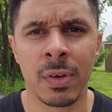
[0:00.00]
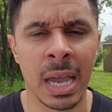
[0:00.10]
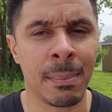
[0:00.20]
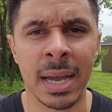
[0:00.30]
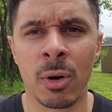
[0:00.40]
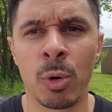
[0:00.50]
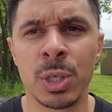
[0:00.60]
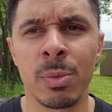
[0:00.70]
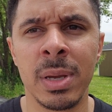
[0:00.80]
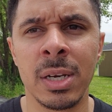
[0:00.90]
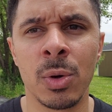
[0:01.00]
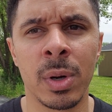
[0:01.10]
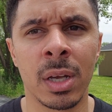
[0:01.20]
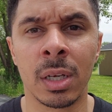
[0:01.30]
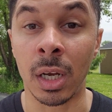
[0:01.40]
am I going to be
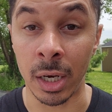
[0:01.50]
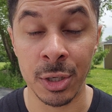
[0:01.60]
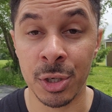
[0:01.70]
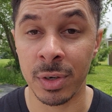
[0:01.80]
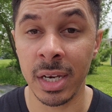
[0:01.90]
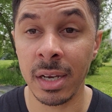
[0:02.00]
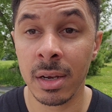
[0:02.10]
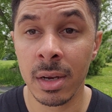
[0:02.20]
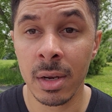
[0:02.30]
doing luxury